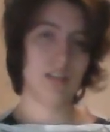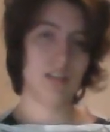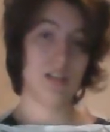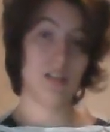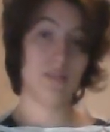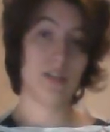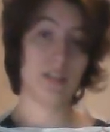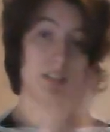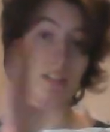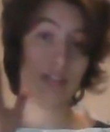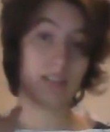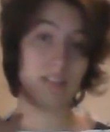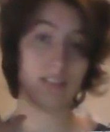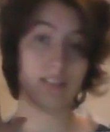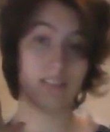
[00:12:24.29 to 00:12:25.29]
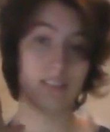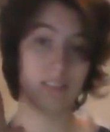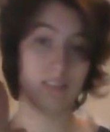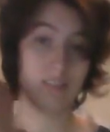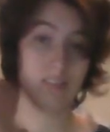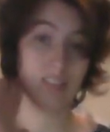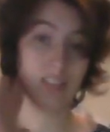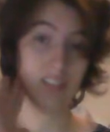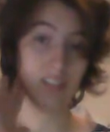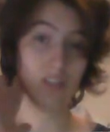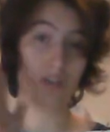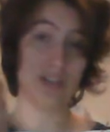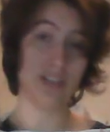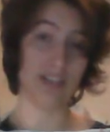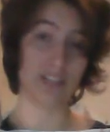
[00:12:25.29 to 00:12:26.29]
Anyways,
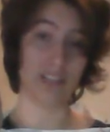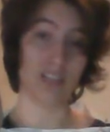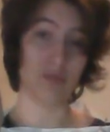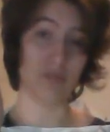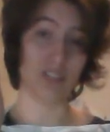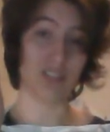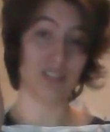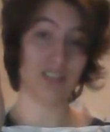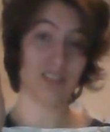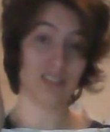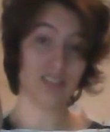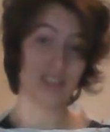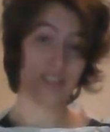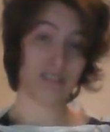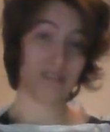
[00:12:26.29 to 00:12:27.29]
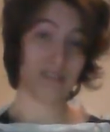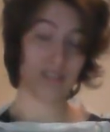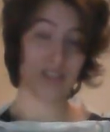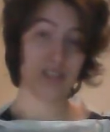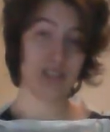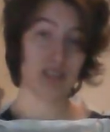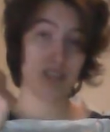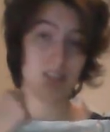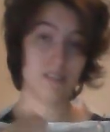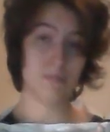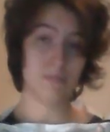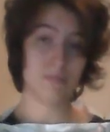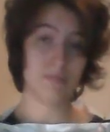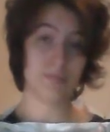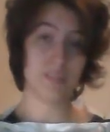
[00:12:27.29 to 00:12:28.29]
Aquarius de la Mar,
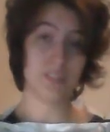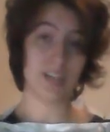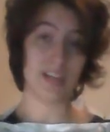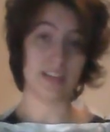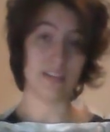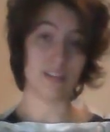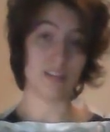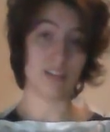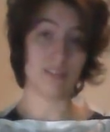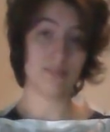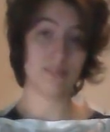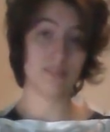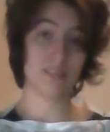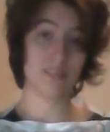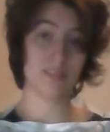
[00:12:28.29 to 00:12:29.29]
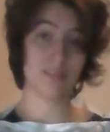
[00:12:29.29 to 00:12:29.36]
signing off.